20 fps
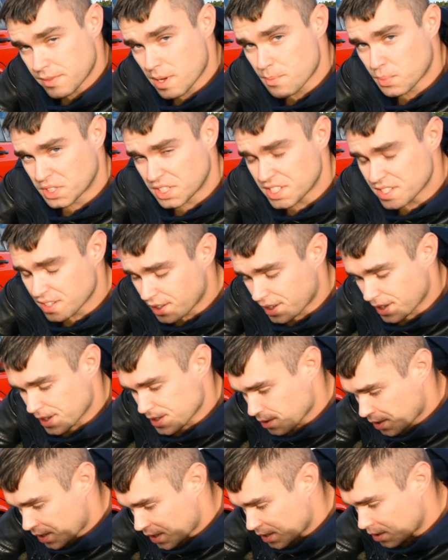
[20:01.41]
give up on these
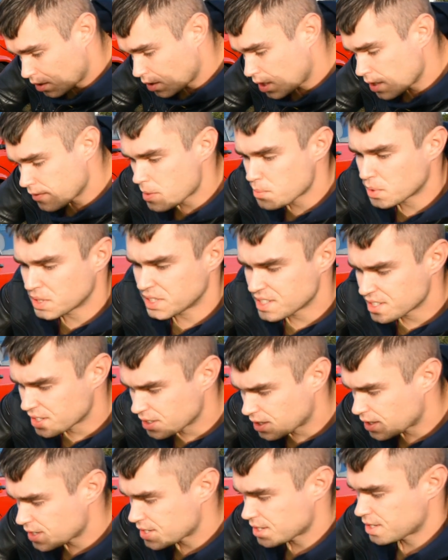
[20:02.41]
cars okay don't give up on these
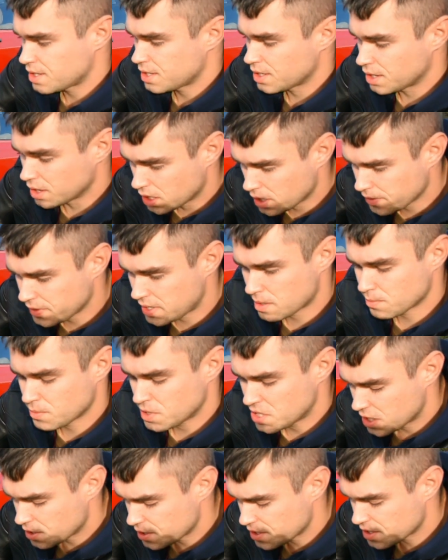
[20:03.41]
cars love them
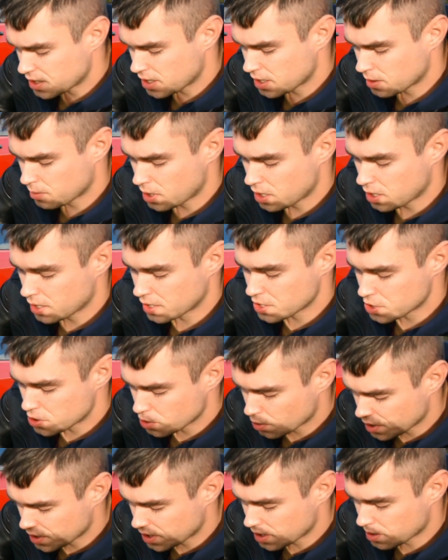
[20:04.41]
cherish them
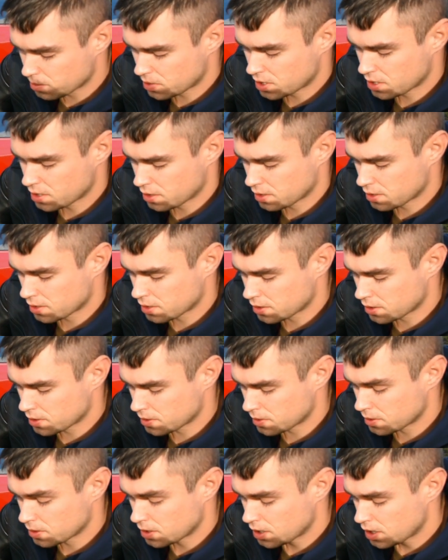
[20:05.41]
enjoy them uh,